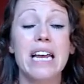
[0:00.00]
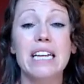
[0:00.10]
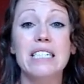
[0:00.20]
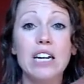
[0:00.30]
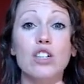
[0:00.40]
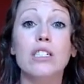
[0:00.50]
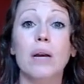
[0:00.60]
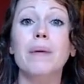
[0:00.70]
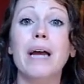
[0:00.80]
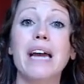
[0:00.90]
Is there
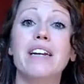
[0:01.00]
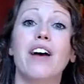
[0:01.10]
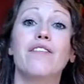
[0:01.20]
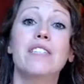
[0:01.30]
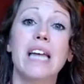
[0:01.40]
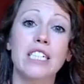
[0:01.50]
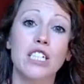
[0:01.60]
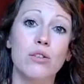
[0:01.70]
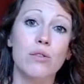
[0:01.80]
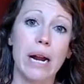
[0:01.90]
some kind of
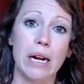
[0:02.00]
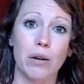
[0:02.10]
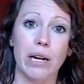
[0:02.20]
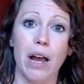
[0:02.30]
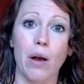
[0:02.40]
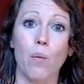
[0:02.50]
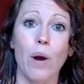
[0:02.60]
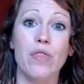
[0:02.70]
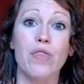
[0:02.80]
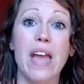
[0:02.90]
section or area
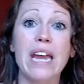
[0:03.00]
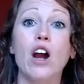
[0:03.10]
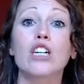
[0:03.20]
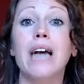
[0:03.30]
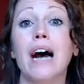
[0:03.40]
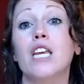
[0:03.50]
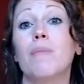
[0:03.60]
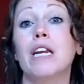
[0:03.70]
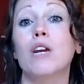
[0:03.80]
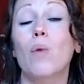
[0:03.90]
where they are
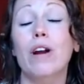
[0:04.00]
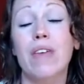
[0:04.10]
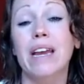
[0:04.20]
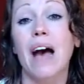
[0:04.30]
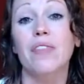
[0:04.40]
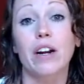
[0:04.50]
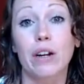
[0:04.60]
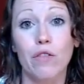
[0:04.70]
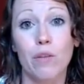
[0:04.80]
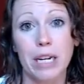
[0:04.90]
documenting where they got their
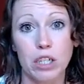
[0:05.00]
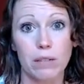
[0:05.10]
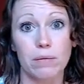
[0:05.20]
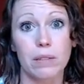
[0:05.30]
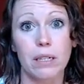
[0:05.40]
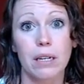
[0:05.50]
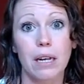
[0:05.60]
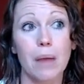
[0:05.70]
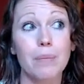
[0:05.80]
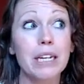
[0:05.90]
information?
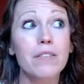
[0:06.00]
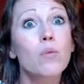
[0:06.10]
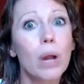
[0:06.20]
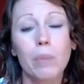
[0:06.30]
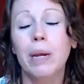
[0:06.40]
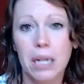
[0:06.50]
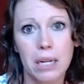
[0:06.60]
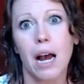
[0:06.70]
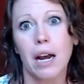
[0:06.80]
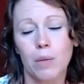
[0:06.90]
I mean, even
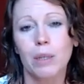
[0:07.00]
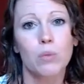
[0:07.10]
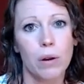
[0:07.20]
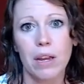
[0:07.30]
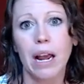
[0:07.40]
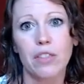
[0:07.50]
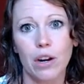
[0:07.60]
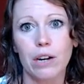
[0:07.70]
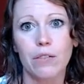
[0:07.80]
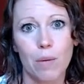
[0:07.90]
Wikipedia documents where they got
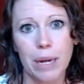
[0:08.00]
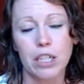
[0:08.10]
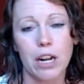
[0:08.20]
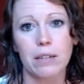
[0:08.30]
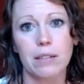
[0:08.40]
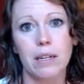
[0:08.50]
their information.